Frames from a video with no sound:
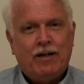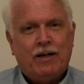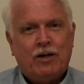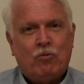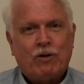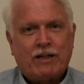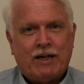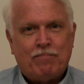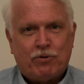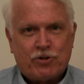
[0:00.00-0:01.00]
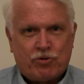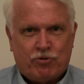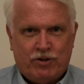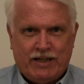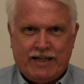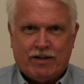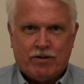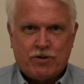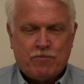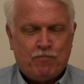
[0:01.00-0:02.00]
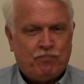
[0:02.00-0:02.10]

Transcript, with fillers: uh, with couples through the years.